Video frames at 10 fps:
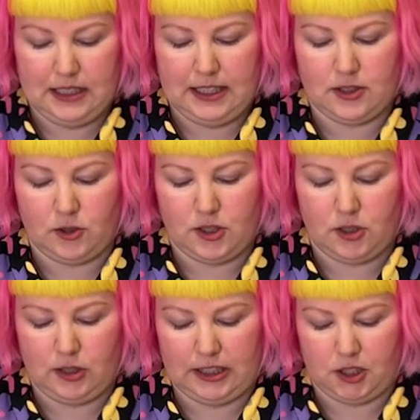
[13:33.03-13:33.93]
It's
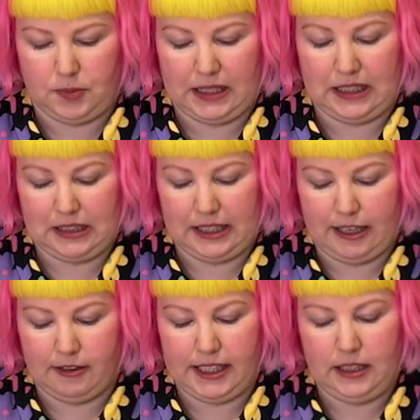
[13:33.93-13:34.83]
also a little bit
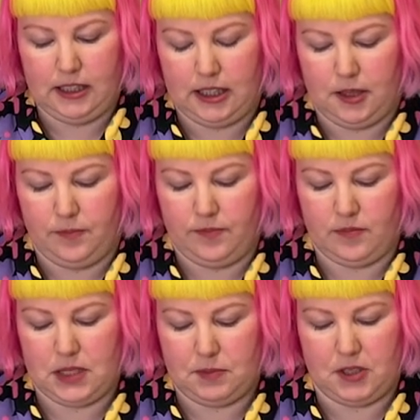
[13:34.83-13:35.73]
glary,
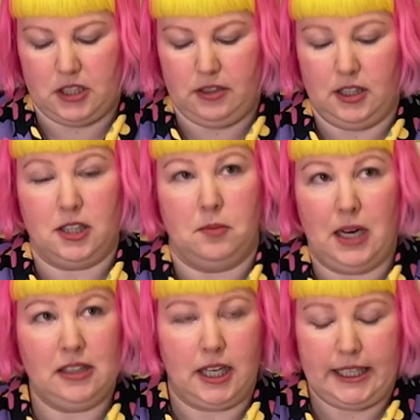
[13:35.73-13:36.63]
especially under
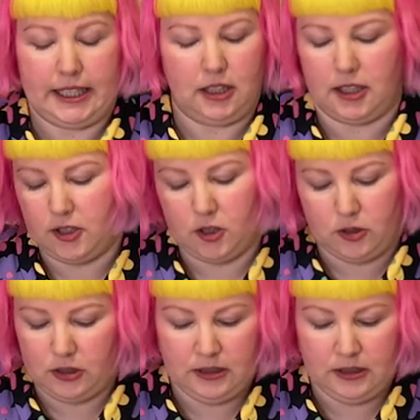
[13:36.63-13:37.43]
my lighting. I don't know.